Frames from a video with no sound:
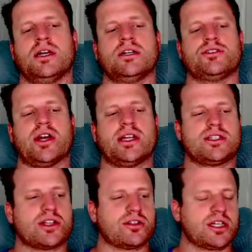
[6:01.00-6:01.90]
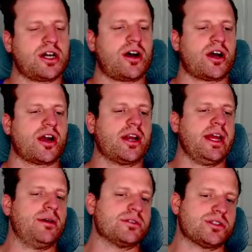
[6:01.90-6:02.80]
Tried to start the car.
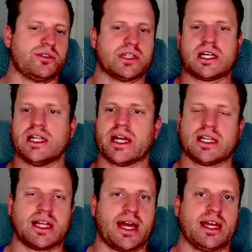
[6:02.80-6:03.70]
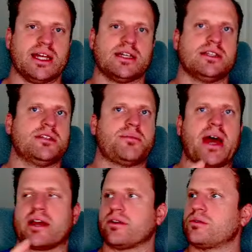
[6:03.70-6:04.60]
It was doing the click like the
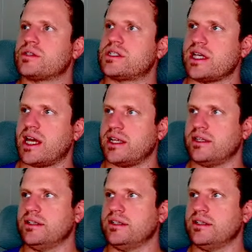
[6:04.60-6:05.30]
battery was dead.